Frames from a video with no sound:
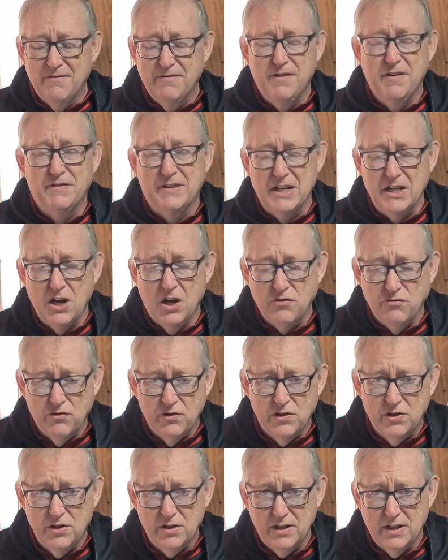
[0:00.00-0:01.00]

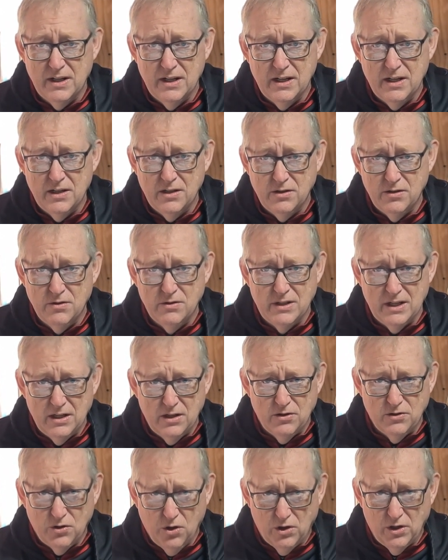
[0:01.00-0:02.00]
1,500 New
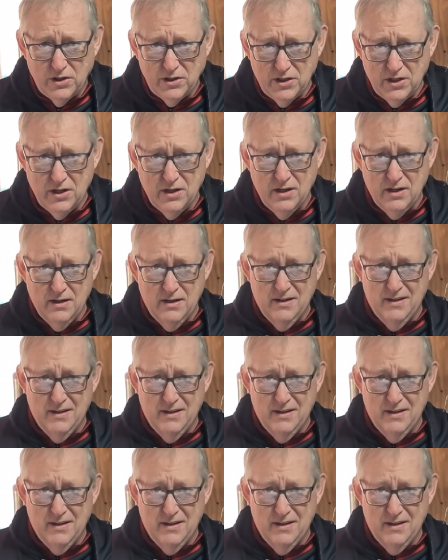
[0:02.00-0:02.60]
Zealand dollars.